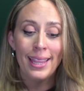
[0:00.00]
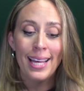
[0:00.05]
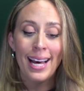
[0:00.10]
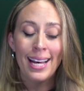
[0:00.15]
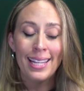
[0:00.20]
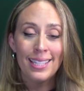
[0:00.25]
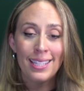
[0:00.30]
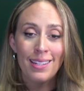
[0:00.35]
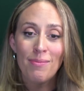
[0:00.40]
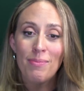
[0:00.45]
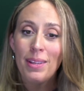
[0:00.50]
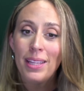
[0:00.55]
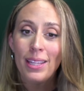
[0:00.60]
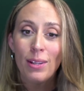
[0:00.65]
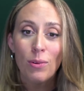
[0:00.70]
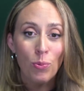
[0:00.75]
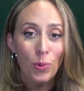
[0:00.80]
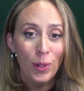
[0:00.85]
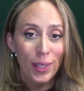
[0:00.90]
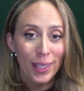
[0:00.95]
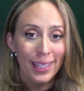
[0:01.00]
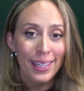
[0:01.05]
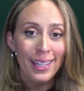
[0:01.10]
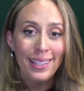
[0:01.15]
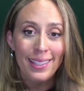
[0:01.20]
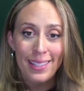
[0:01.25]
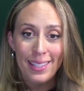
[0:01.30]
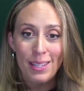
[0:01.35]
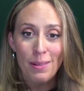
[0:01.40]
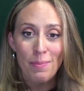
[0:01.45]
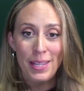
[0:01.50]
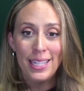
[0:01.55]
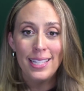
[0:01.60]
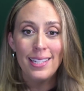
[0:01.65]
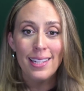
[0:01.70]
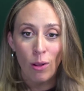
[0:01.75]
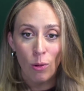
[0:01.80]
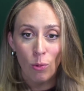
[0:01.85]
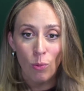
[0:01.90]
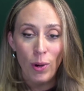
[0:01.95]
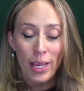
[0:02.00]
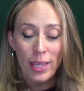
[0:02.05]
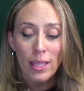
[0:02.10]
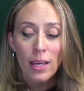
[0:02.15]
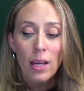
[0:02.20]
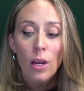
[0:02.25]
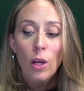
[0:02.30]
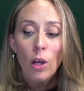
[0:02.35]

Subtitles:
that's something that really needs to be dealt with